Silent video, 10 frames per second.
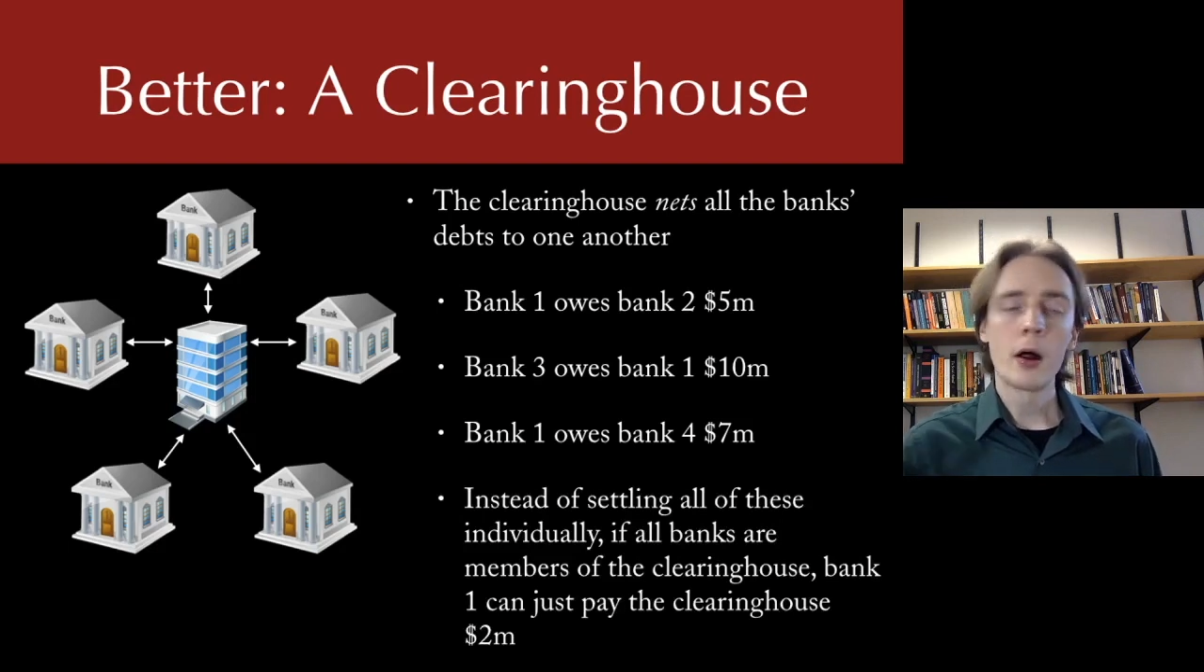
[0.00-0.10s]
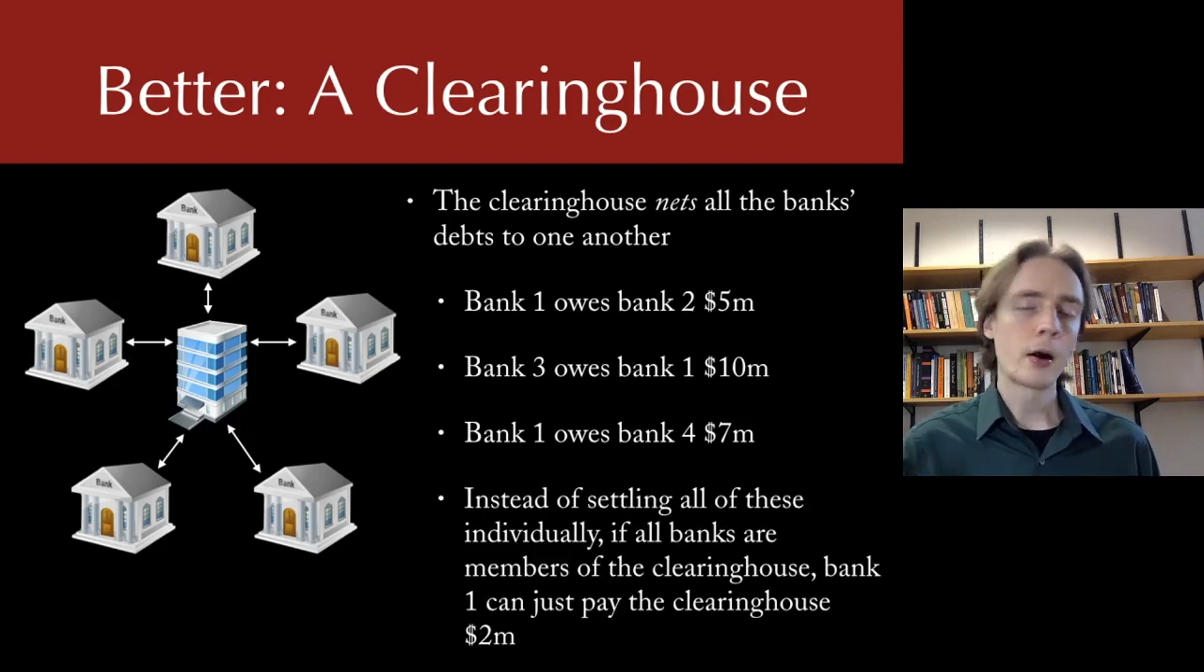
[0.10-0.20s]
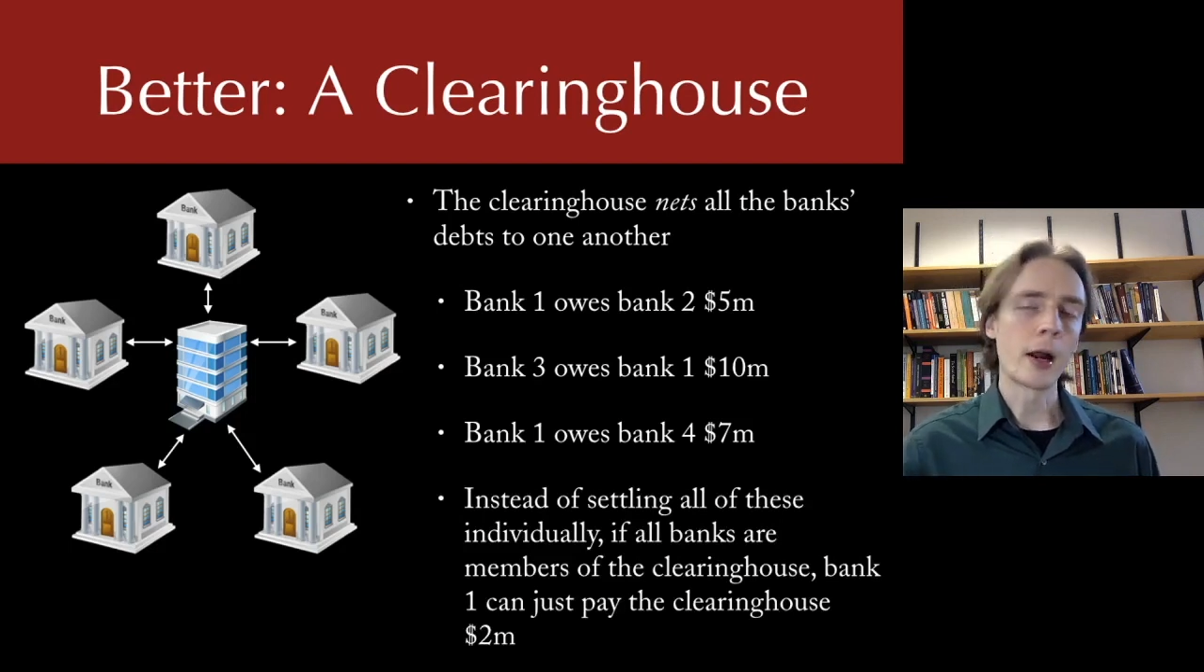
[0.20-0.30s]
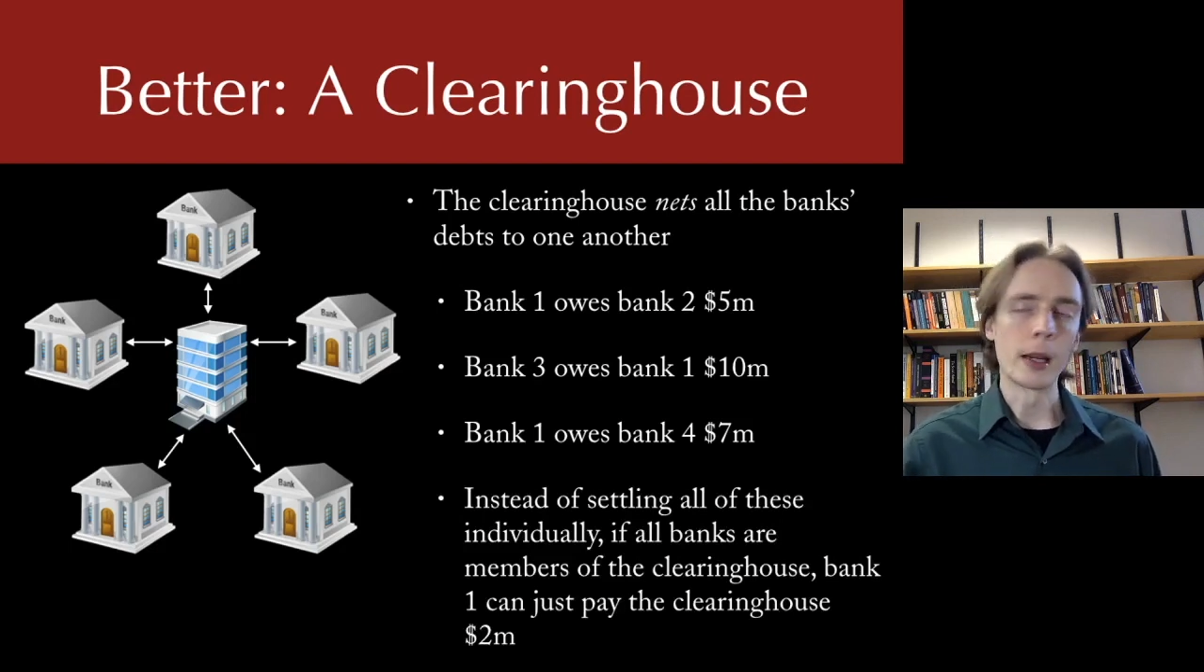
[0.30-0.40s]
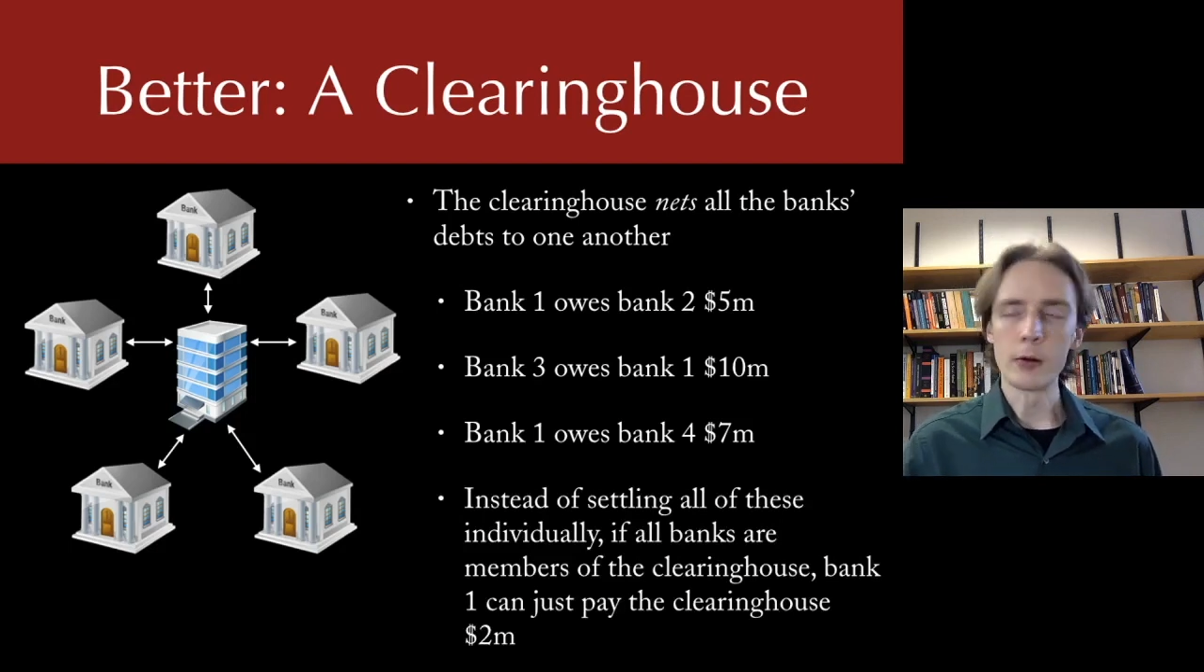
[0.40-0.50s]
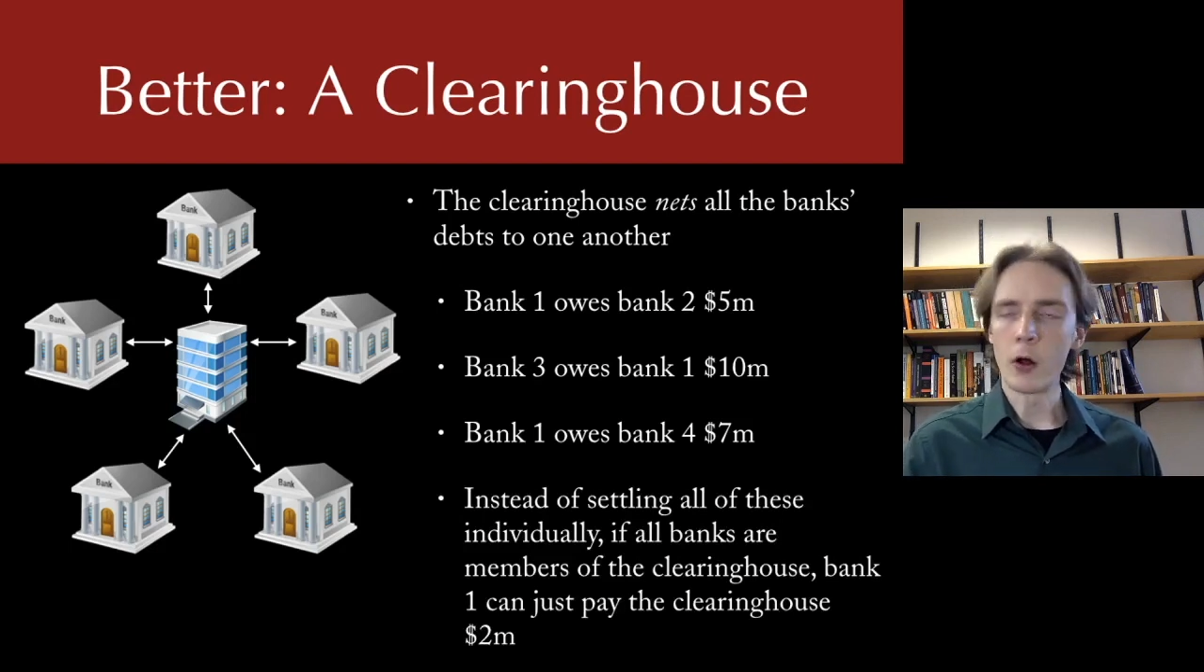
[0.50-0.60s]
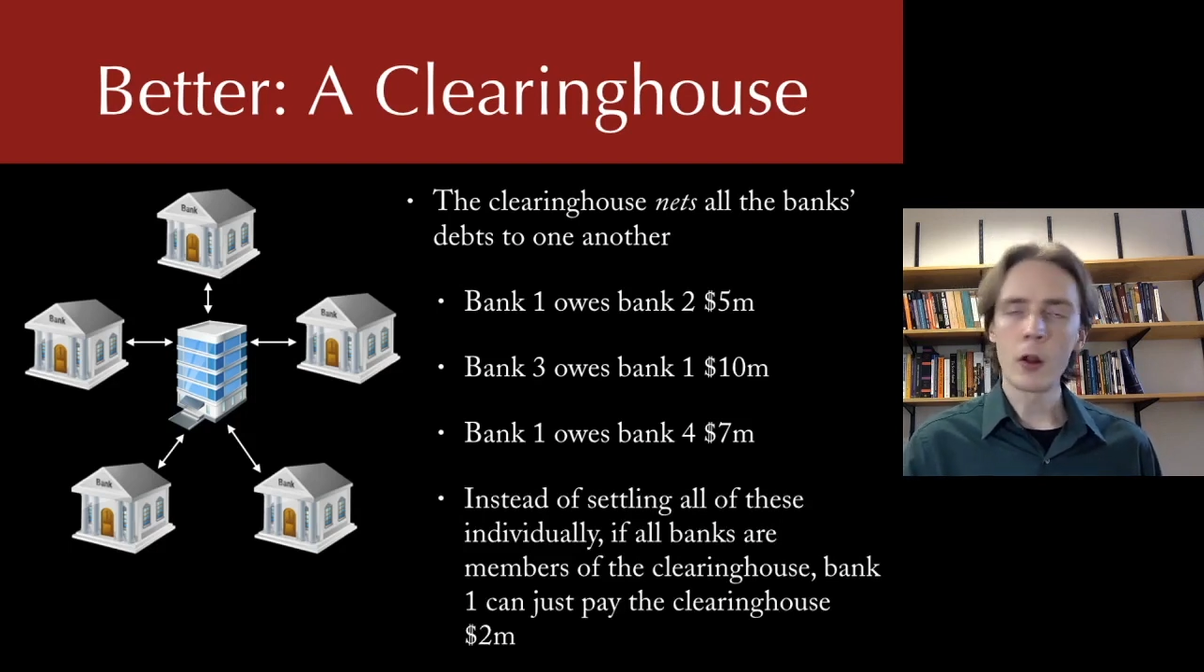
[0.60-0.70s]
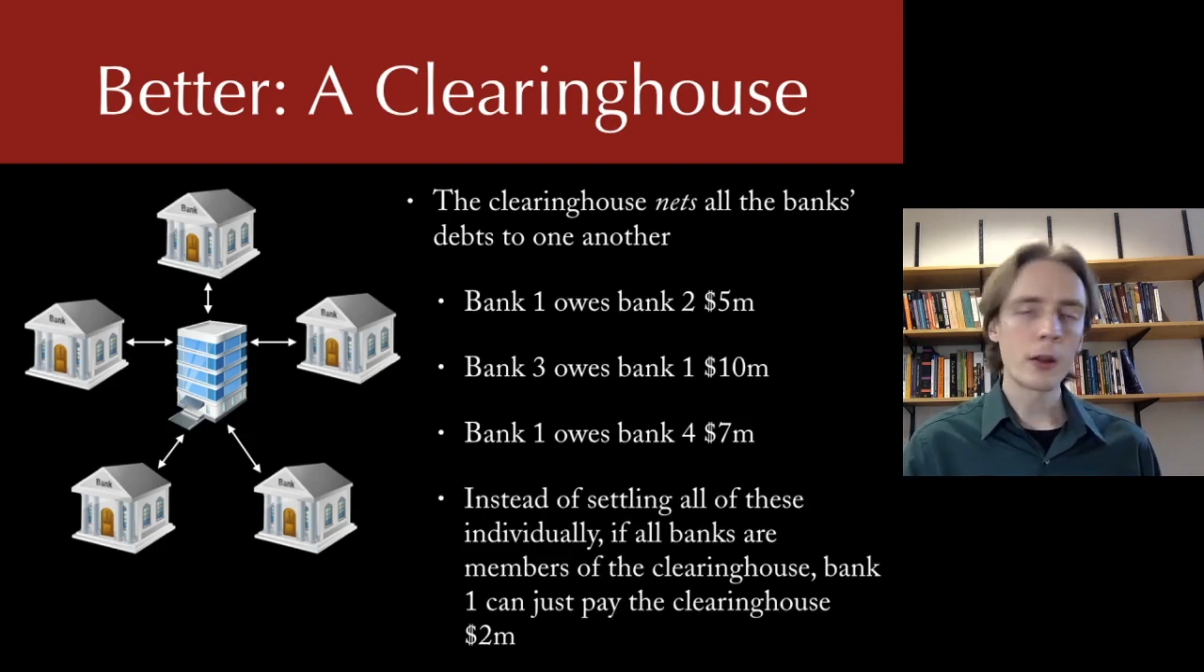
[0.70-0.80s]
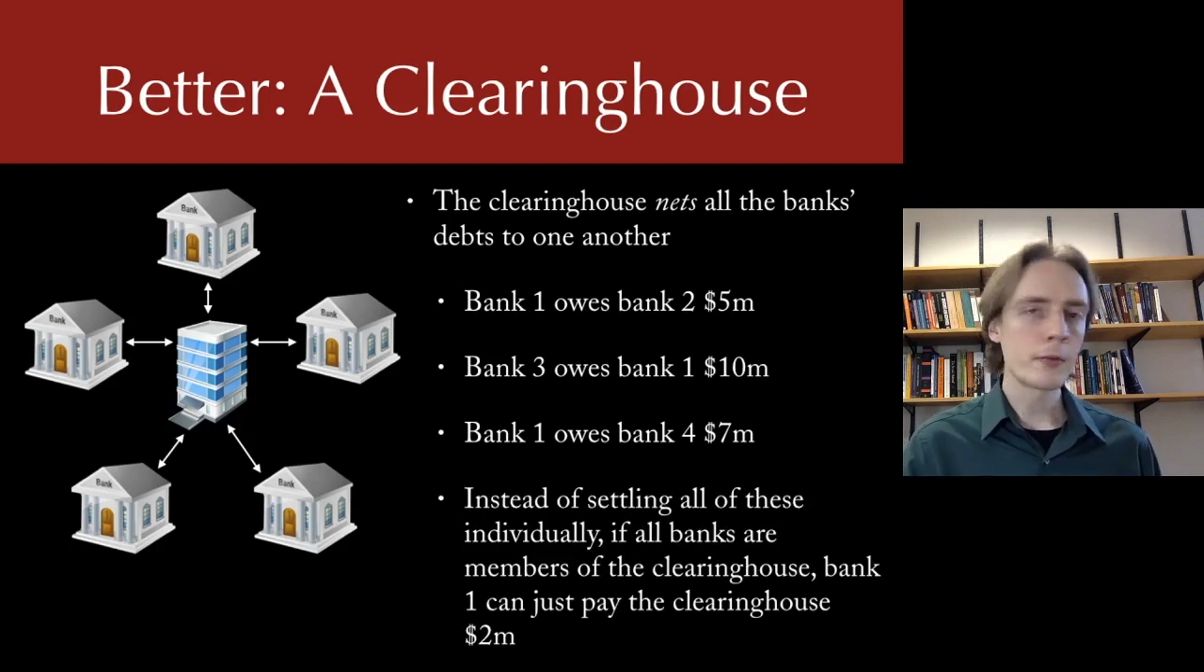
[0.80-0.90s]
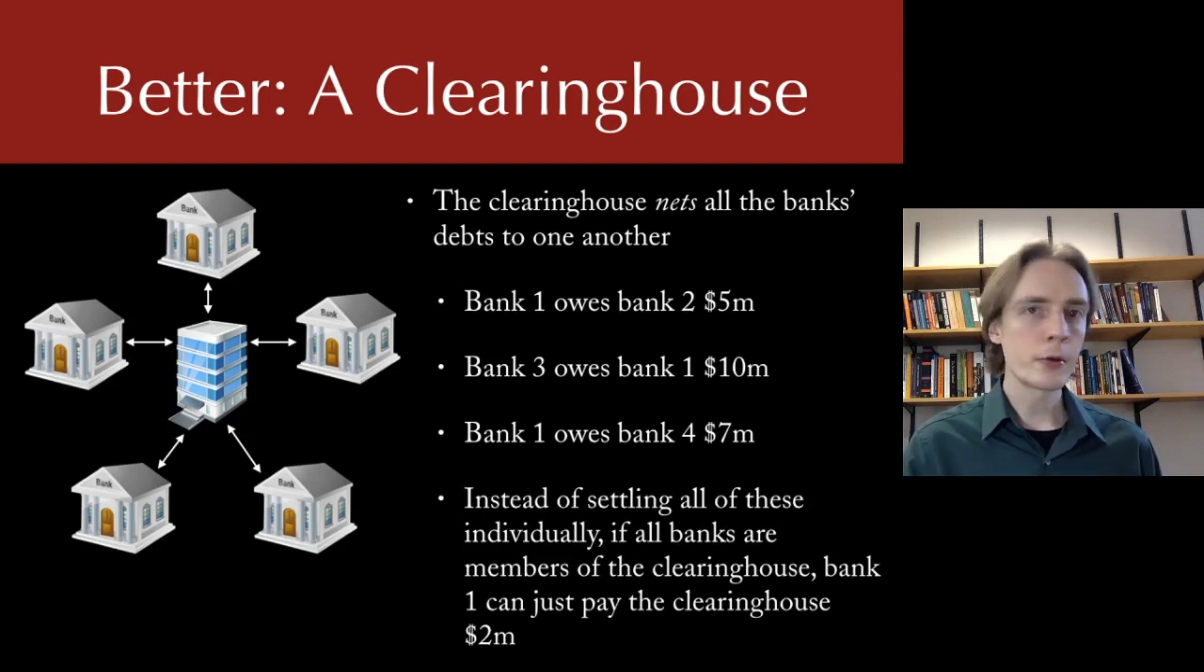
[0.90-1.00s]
all right, all of